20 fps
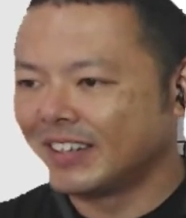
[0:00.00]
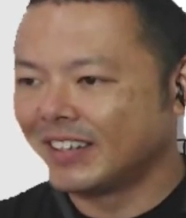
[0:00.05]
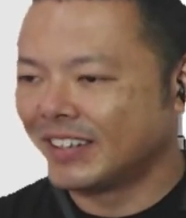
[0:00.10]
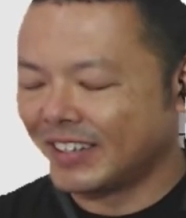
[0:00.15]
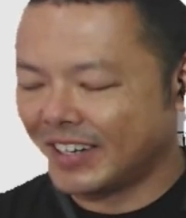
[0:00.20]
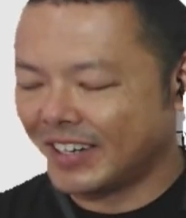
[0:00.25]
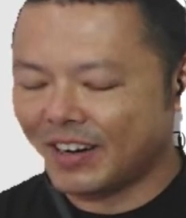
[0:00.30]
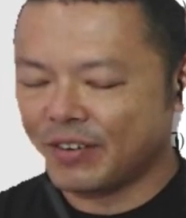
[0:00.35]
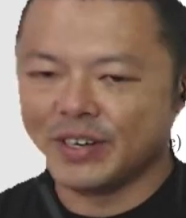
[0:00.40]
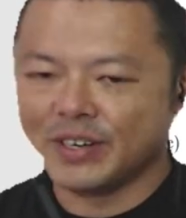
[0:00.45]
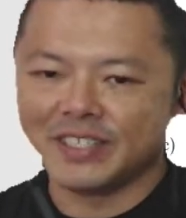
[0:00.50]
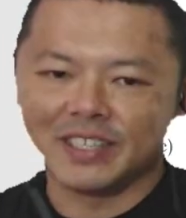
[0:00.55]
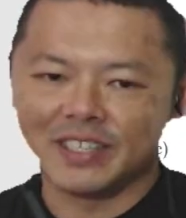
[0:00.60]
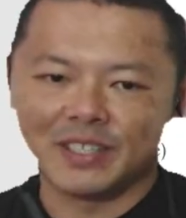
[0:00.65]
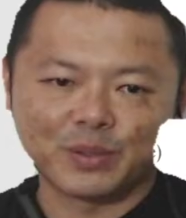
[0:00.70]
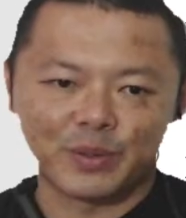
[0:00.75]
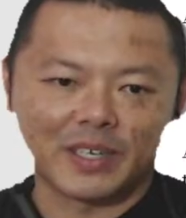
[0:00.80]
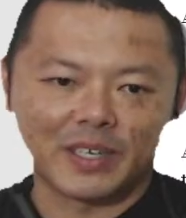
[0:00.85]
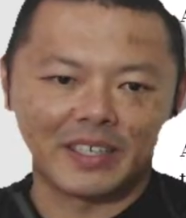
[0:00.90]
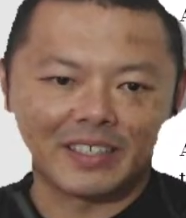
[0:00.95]
There are reasons
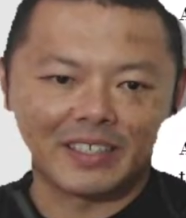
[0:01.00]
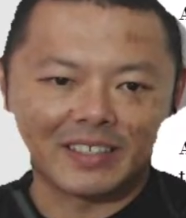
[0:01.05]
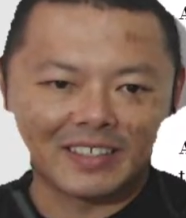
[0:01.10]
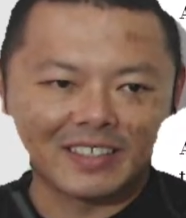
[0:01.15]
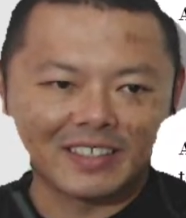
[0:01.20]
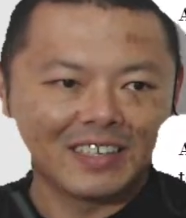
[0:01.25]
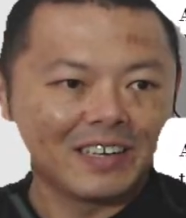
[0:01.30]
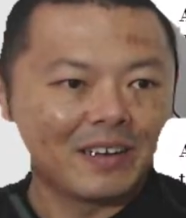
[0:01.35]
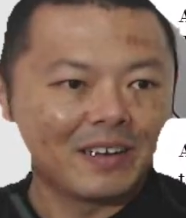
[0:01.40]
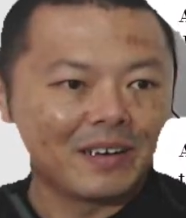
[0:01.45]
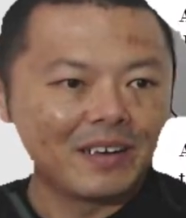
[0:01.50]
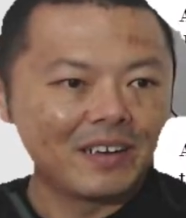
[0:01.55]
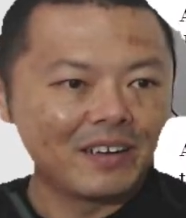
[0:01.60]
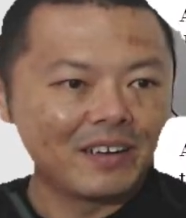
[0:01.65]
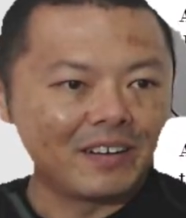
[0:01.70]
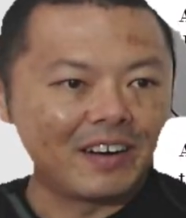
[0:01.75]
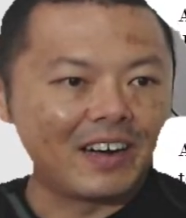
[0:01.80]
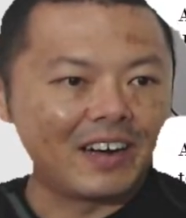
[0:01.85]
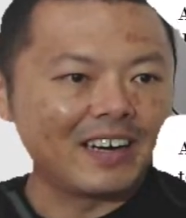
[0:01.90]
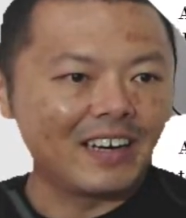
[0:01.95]
why,
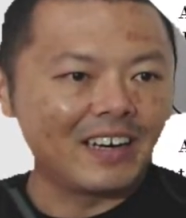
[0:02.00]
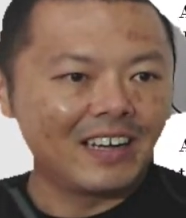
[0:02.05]
right?